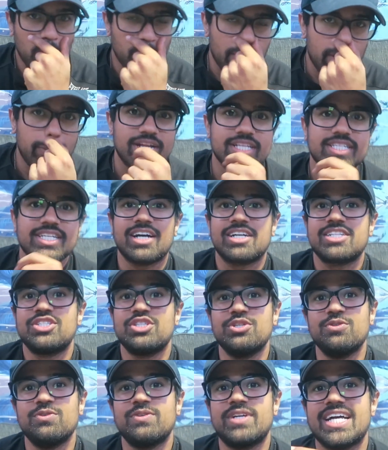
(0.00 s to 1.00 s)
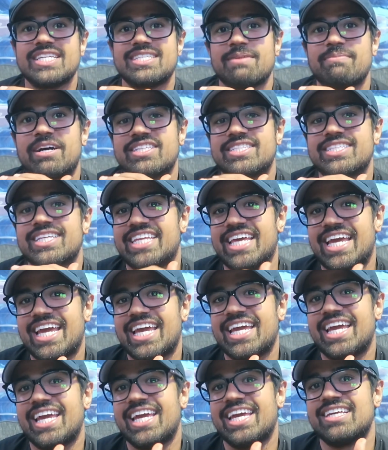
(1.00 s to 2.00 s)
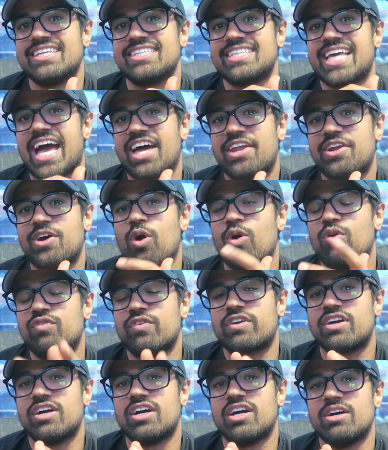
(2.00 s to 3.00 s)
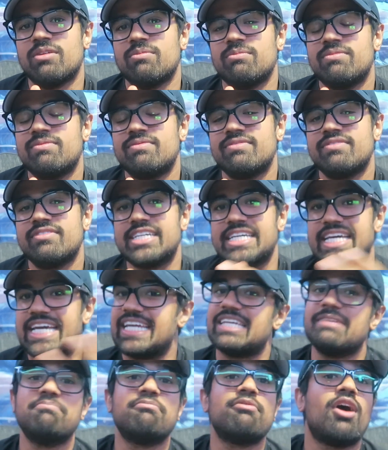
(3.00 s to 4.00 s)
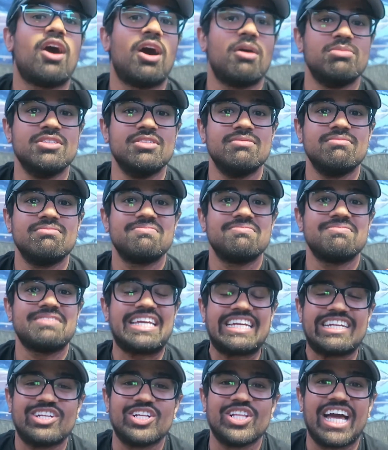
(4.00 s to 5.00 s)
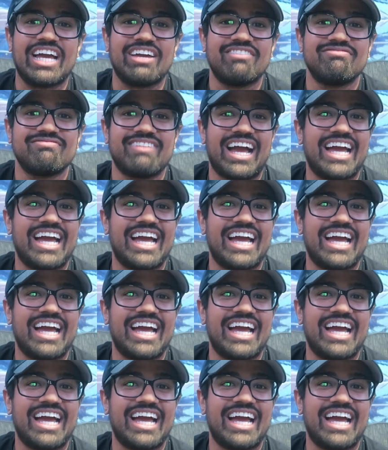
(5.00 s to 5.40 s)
what I want to talk to you guys about today is how to overcome any problem in your life.